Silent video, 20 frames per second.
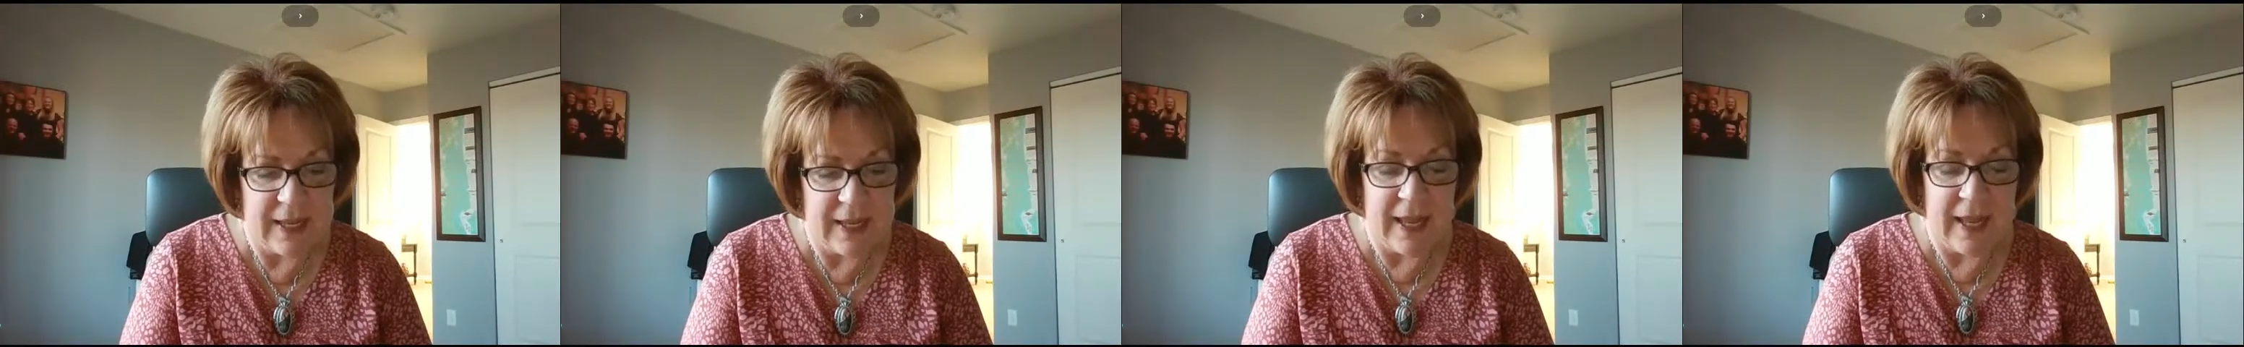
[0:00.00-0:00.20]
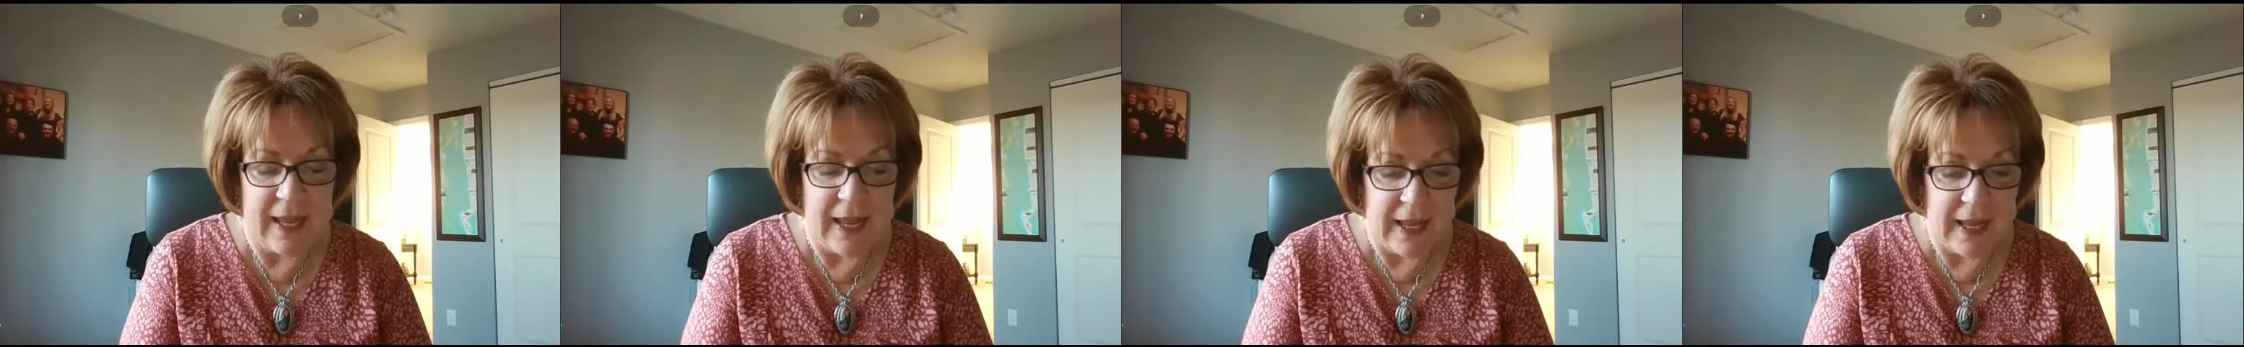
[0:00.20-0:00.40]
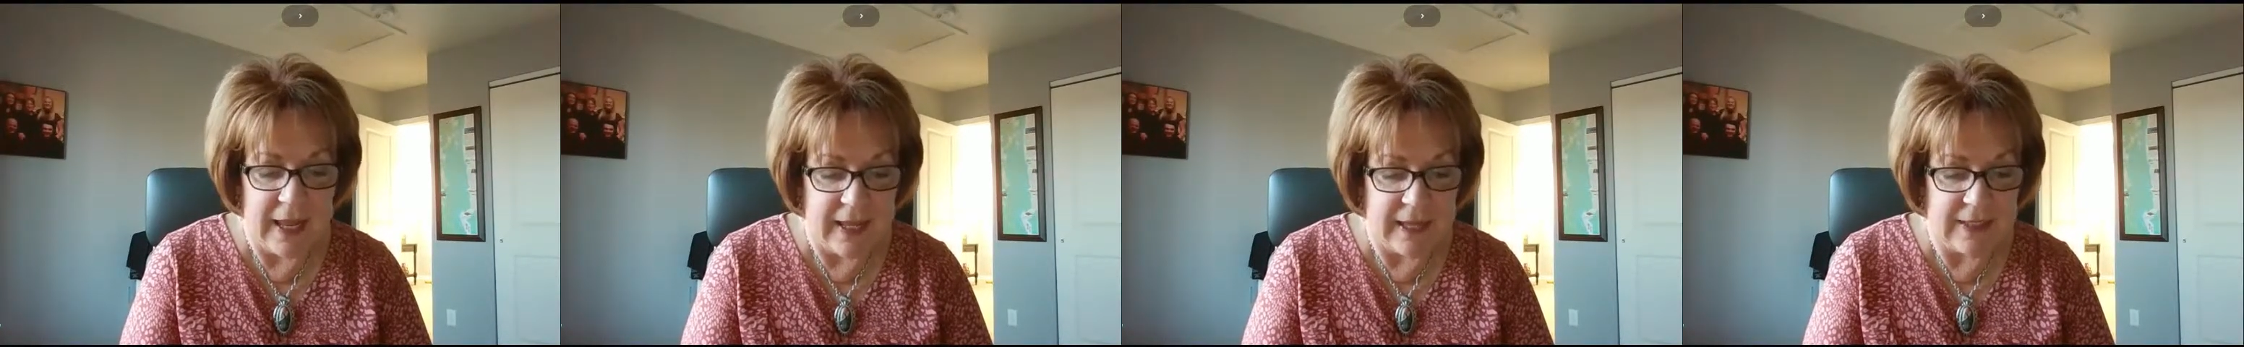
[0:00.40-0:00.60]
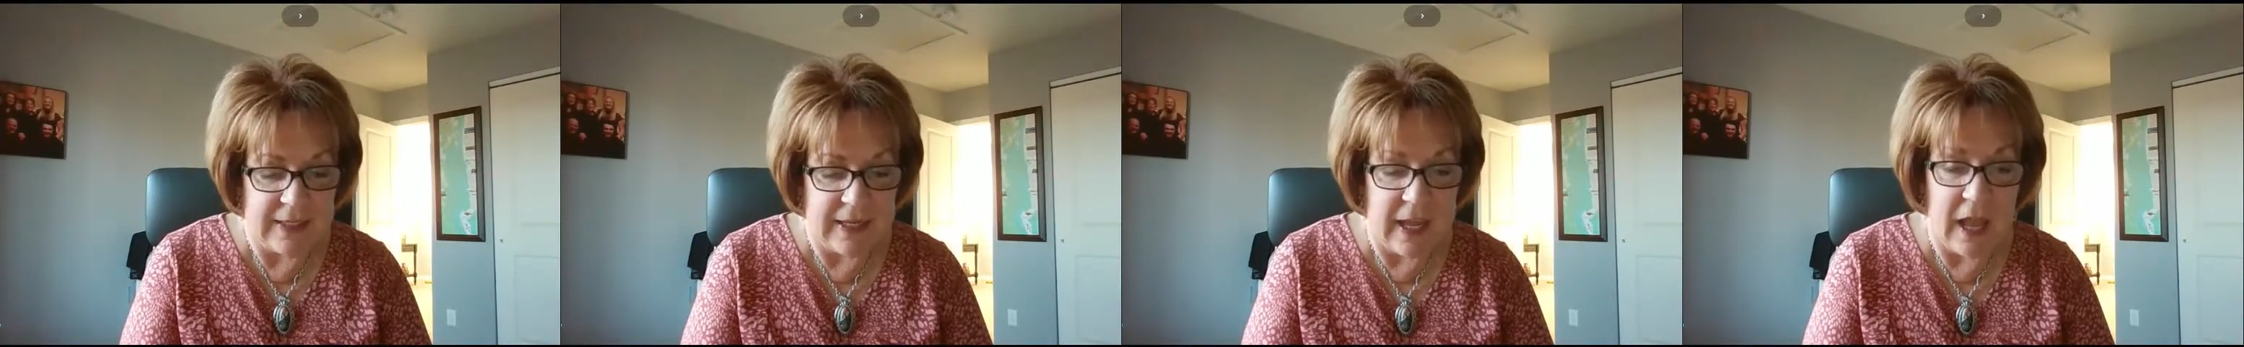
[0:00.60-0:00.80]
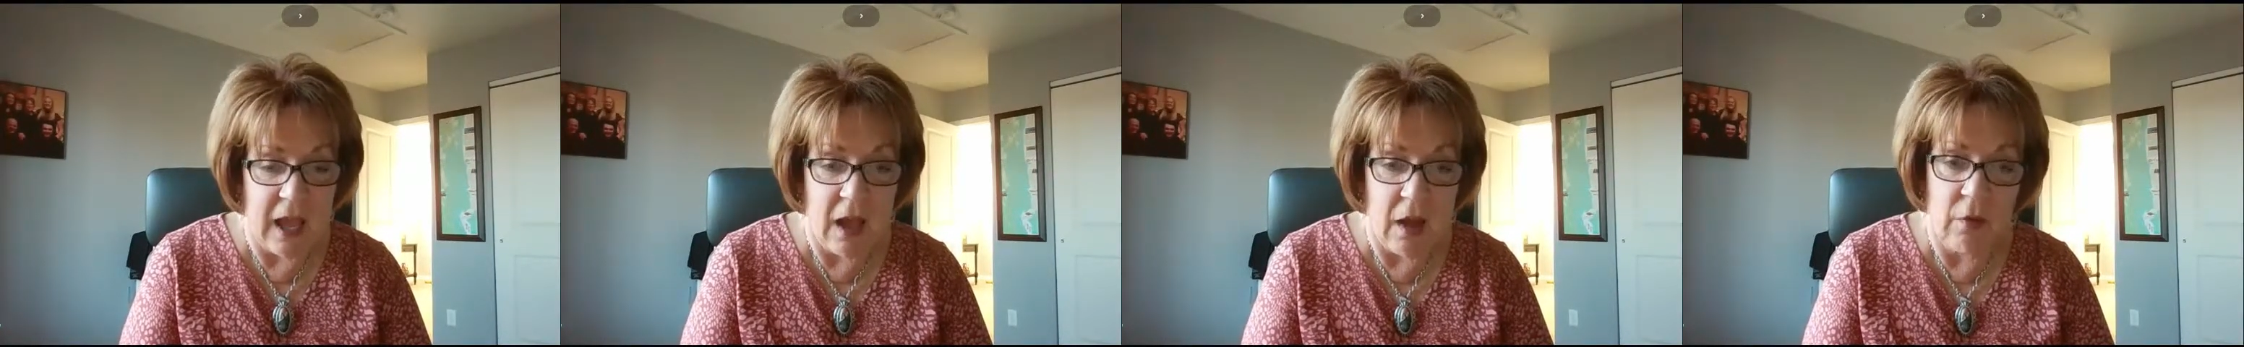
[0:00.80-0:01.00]
and
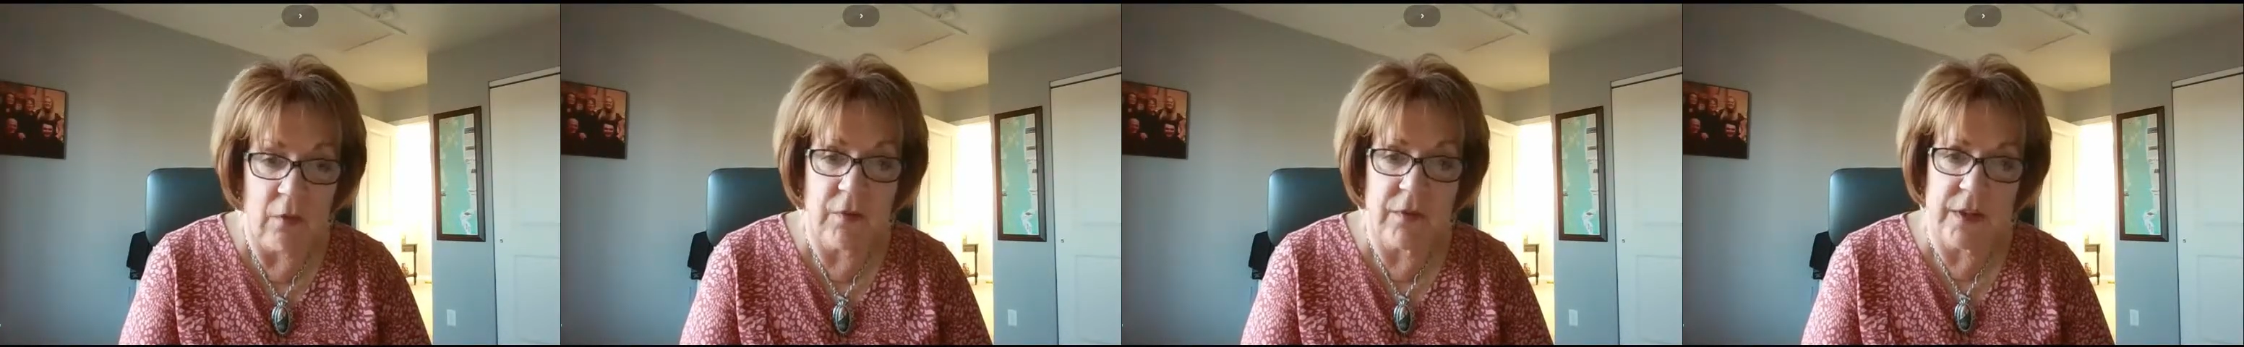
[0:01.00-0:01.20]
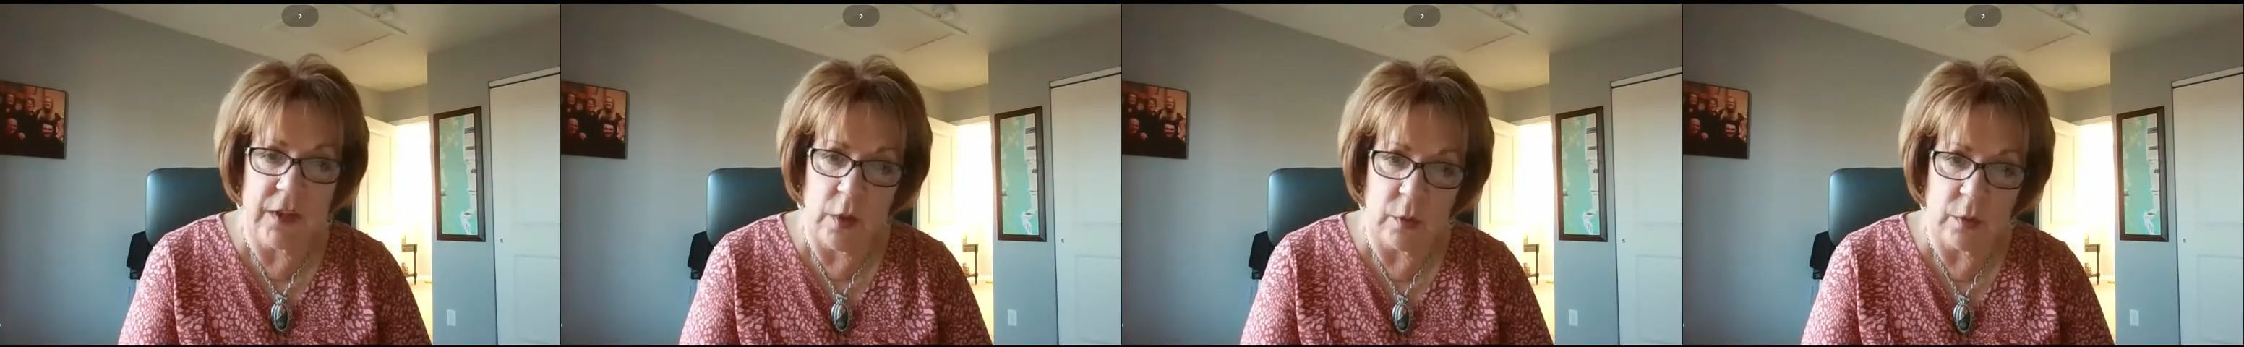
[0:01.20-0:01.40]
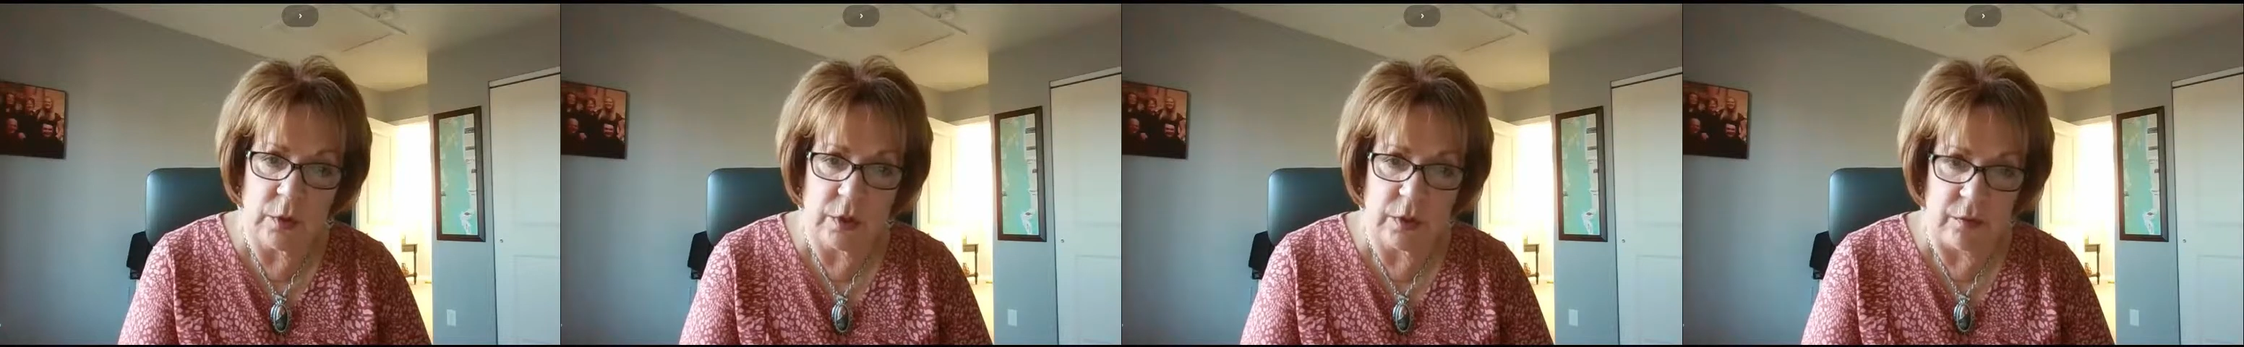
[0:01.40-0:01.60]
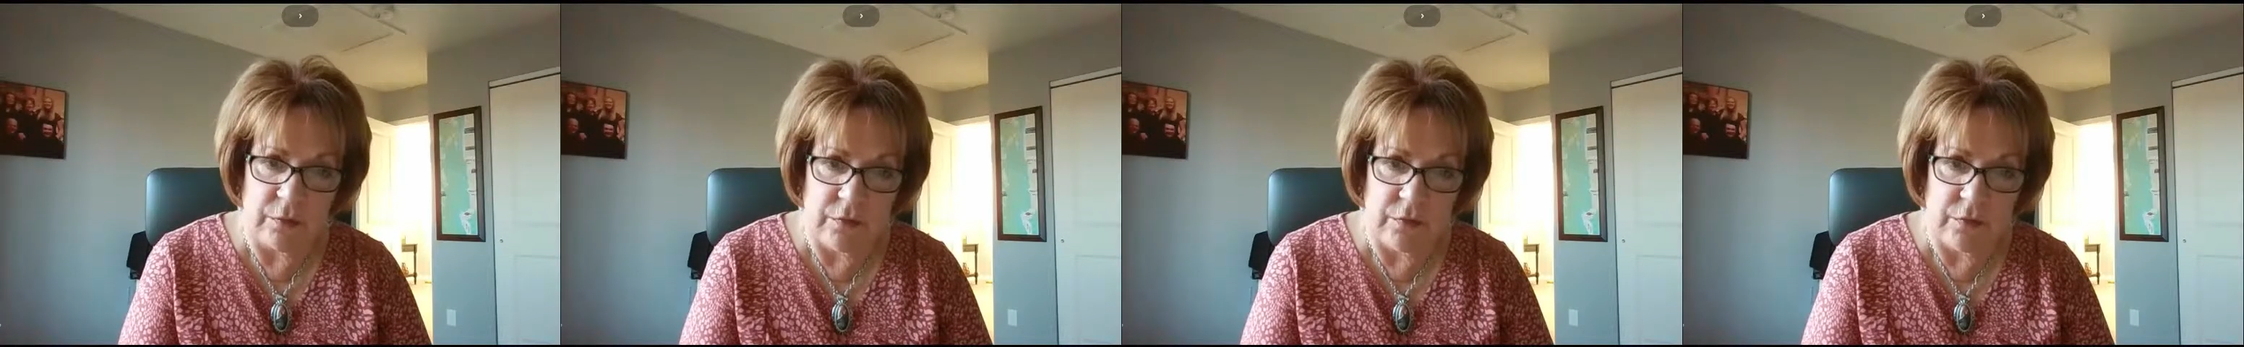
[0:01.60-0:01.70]
alveolar